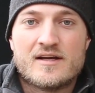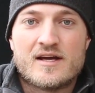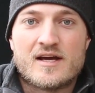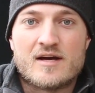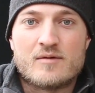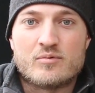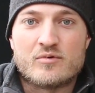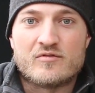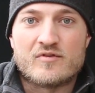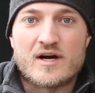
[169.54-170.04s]

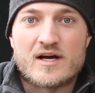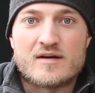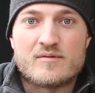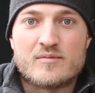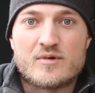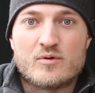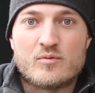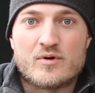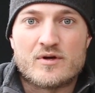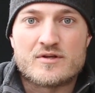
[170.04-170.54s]
had provided
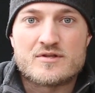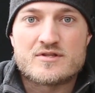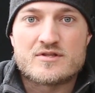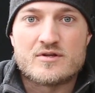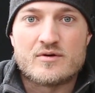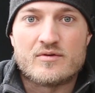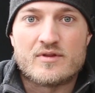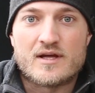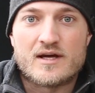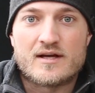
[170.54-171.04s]
me with,
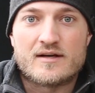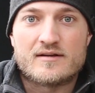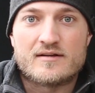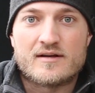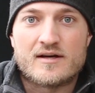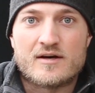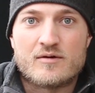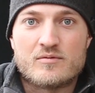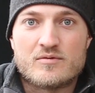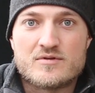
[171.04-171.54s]
so that
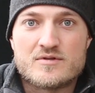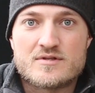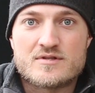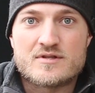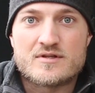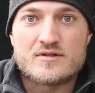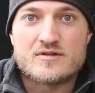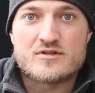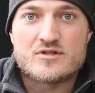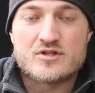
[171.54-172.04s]
I
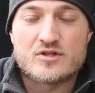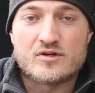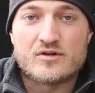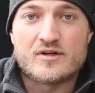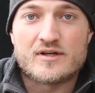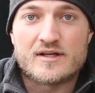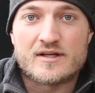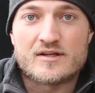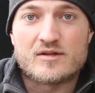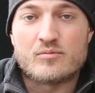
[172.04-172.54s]
was
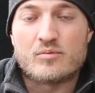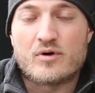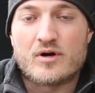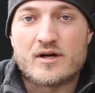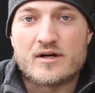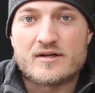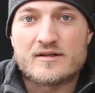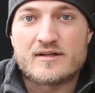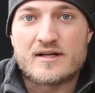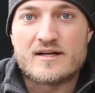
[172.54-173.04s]
sure to get the
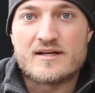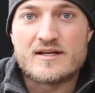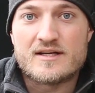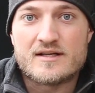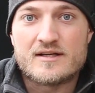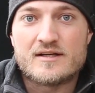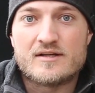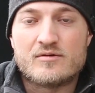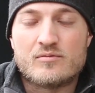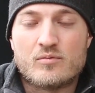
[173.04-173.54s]
product I
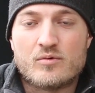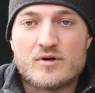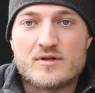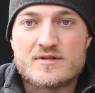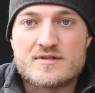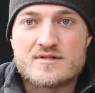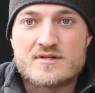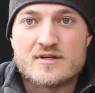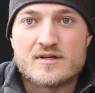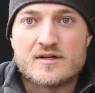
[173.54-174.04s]
needed
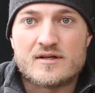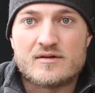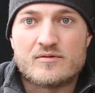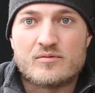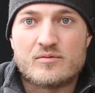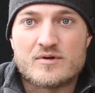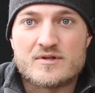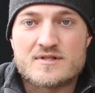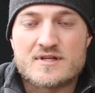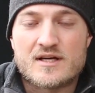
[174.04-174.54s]
once I
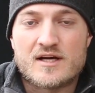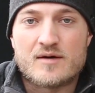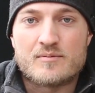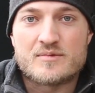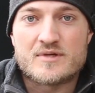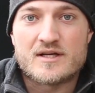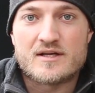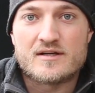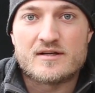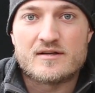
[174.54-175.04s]

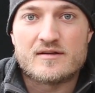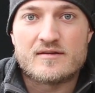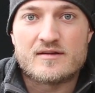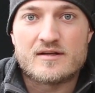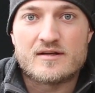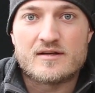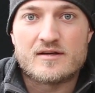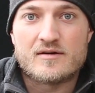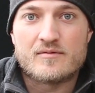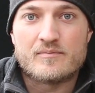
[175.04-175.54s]
updated
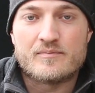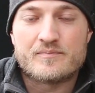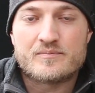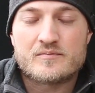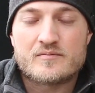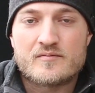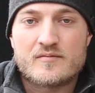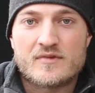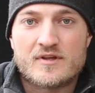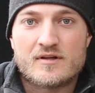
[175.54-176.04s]

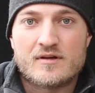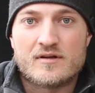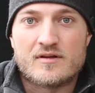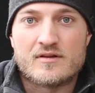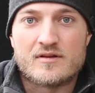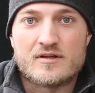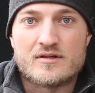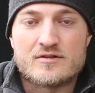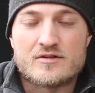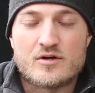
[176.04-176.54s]

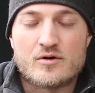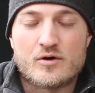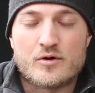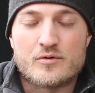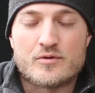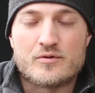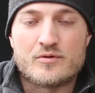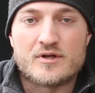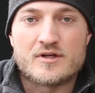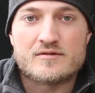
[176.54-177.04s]
the TOGO
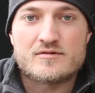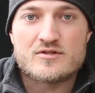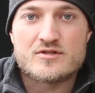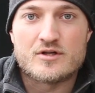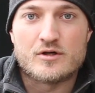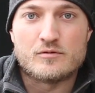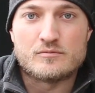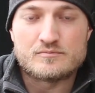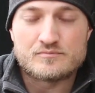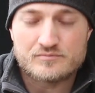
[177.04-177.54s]
unit.
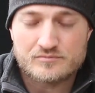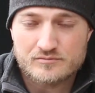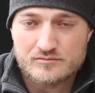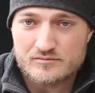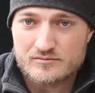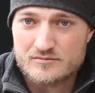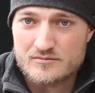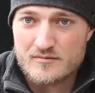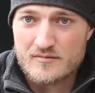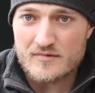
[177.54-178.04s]
So
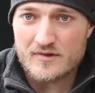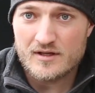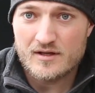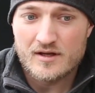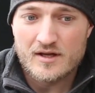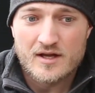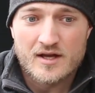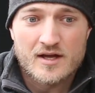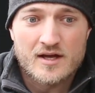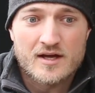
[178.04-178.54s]

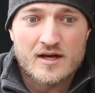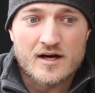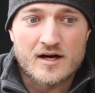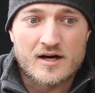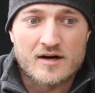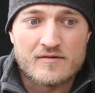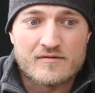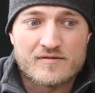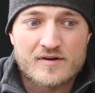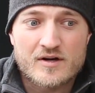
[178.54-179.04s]

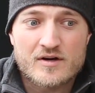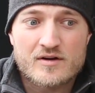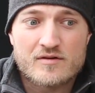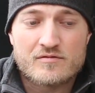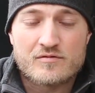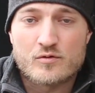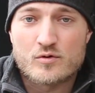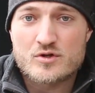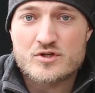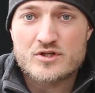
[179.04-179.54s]
very
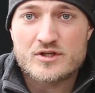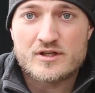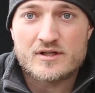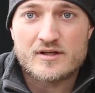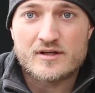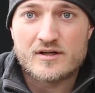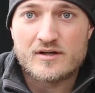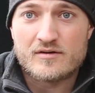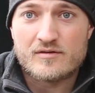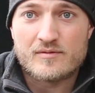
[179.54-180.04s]

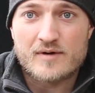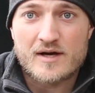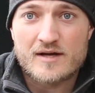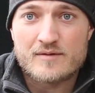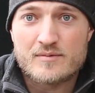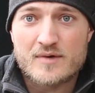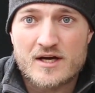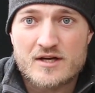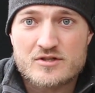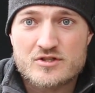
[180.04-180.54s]
unfortunate.
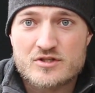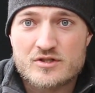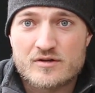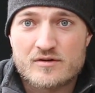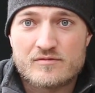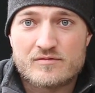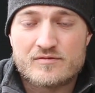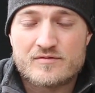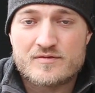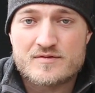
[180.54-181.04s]
I'm not
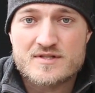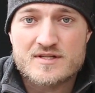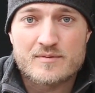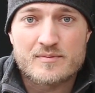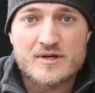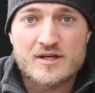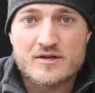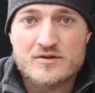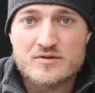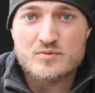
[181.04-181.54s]
sure if
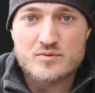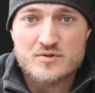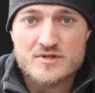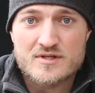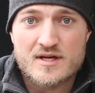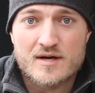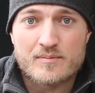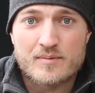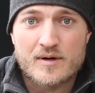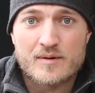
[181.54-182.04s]
somebody will
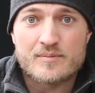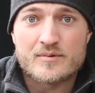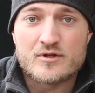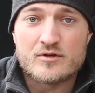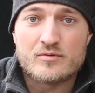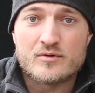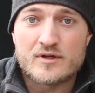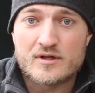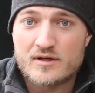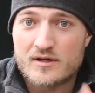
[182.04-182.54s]
step up and
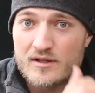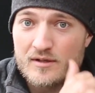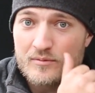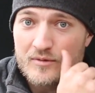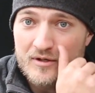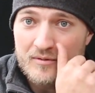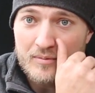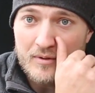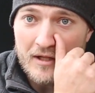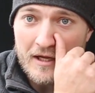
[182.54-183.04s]
do an
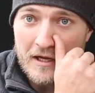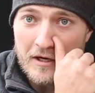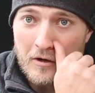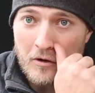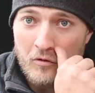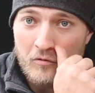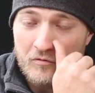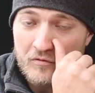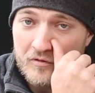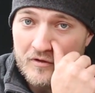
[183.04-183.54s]
unlimited plan.
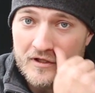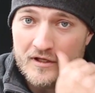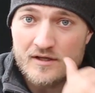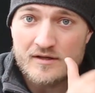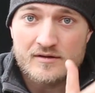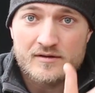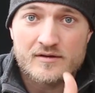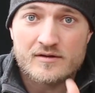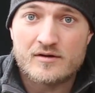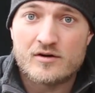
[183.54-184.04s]
Hopefully
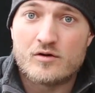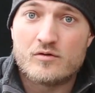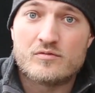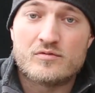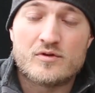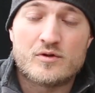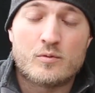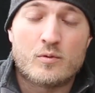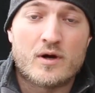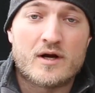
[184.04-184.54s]

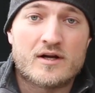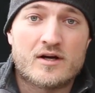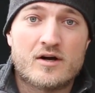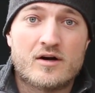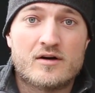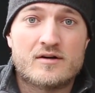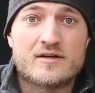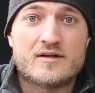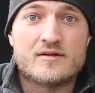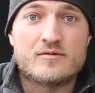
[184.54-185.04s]

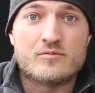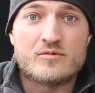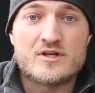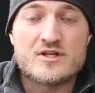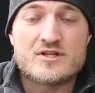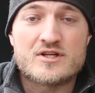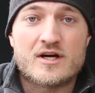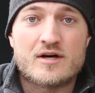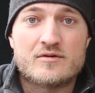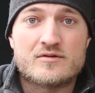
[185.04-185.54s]
WineGard can
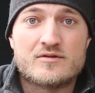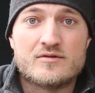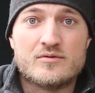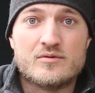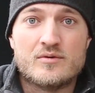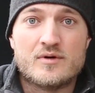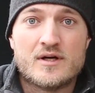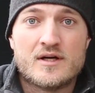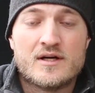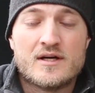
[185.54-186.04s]
reach out
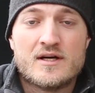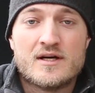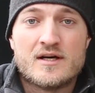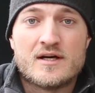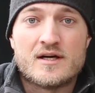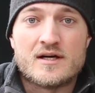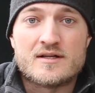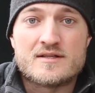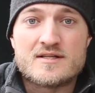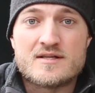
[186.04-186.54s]
to
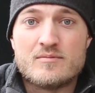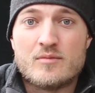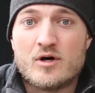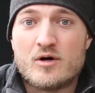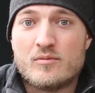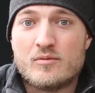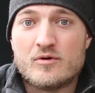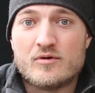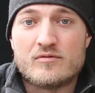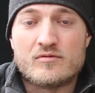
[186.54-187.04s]
a
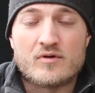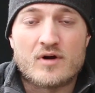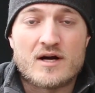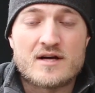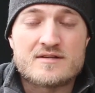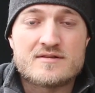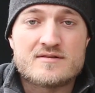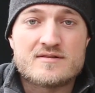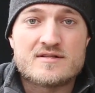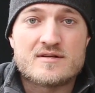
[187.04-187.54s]
T-Mobile,
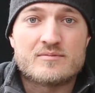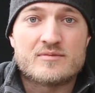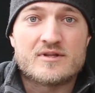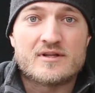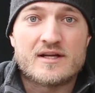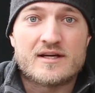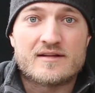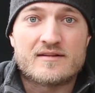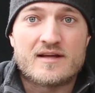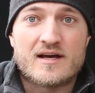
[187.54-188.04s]
Verizon,
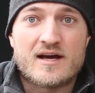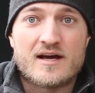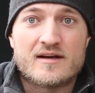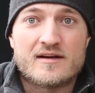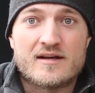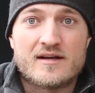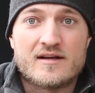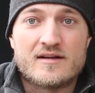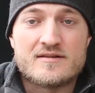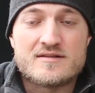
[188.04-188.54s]
something like
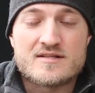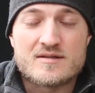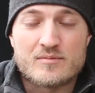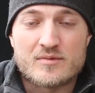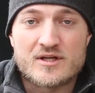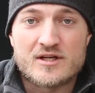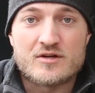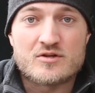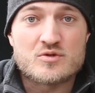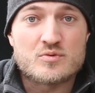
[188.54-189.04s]
that, and
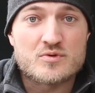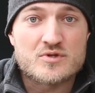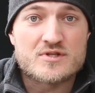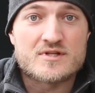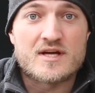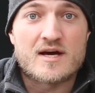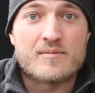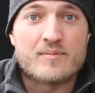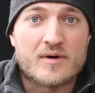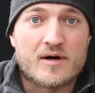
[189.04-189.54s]
somebody else will
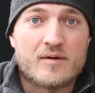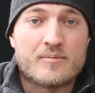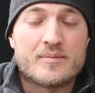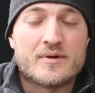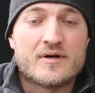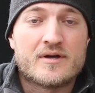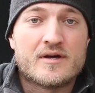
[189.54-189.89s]
step up